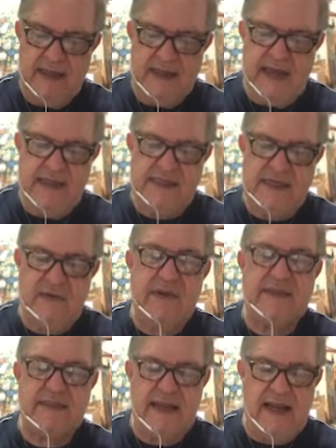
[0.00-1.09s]
K0
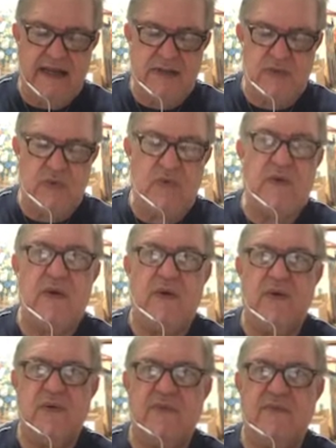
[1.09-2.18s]
is the
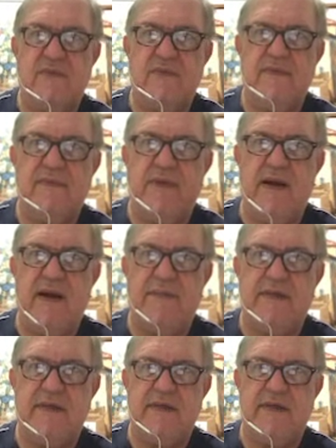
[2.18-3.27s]
dual
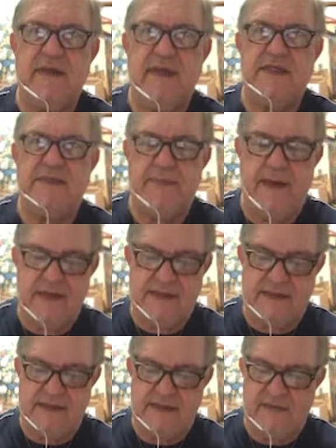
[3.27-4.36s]
parameter in
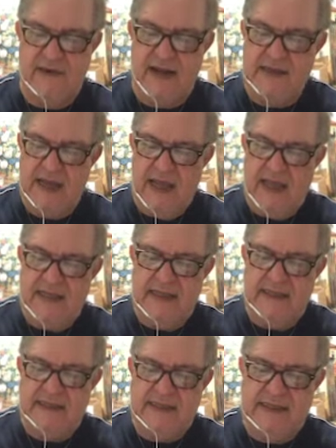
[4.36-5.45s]
space, right?
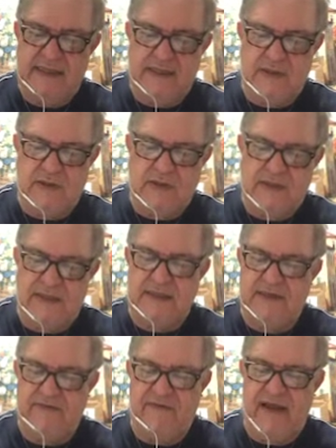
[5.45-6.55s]
This
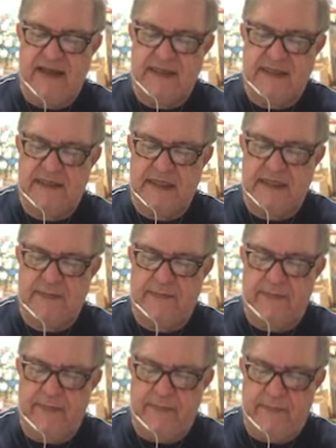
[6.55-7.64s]
in fact is the
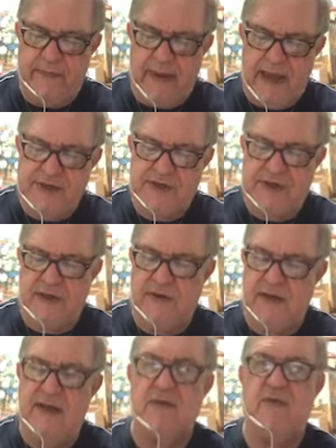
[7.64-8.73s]
spatial
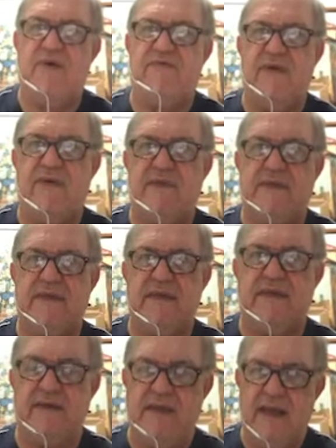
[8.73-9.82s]
angular frequency,
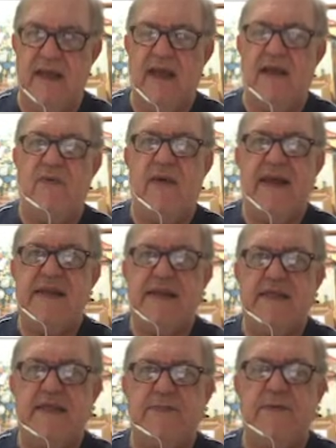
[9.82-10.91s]

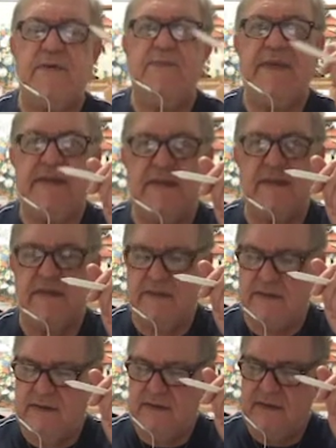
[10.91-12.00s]
radians per meter,
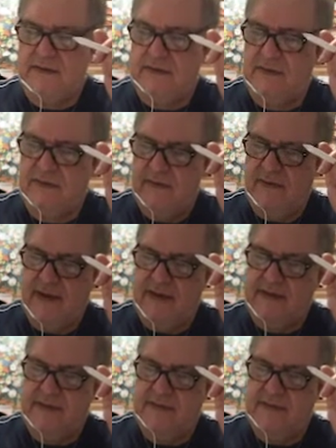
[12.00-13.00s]
right?